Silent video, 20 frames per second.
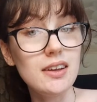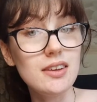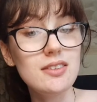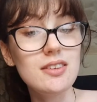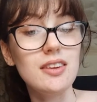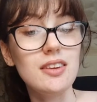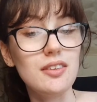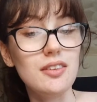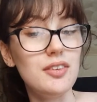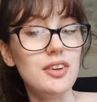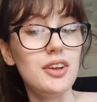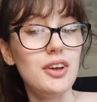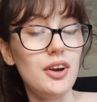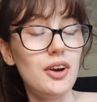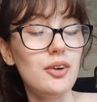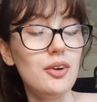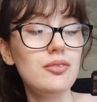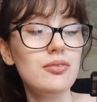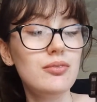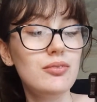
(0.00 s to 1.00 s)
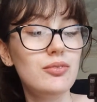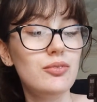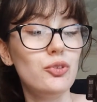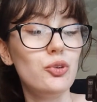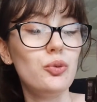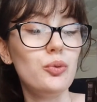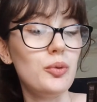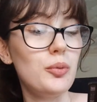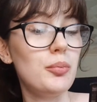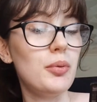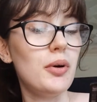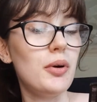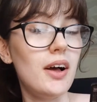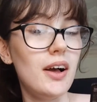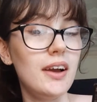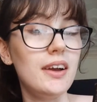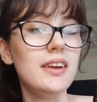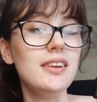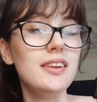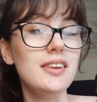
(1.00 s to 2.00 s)
to the video? Do you want to put
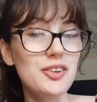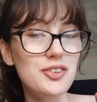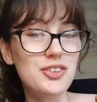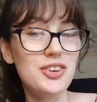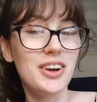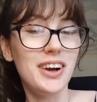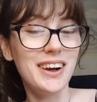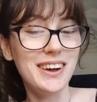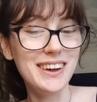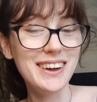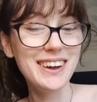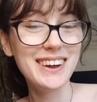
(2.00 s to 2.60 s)
hi in the chat?